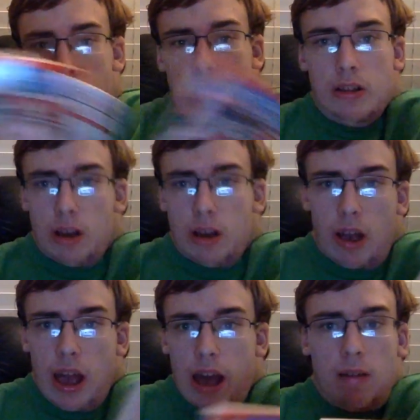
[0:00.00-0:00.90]
So
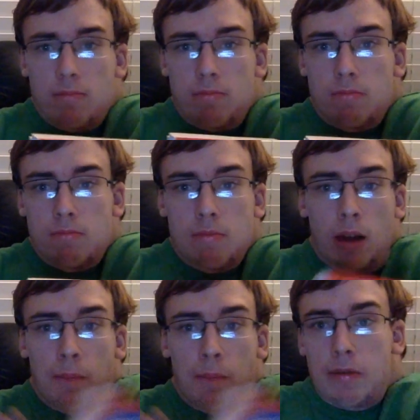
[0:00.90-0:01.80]
yeah,
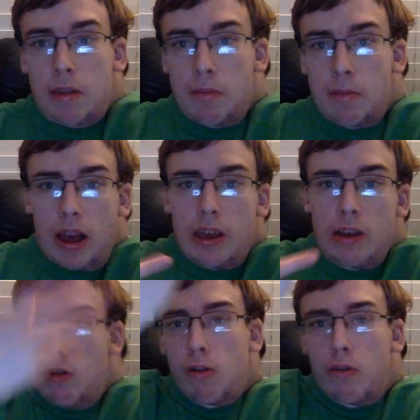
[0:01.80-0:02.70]
back to My
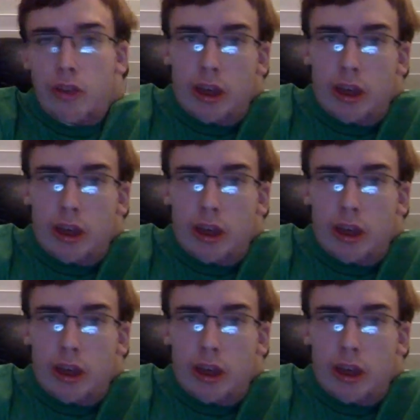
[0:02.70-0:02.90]
Hero review.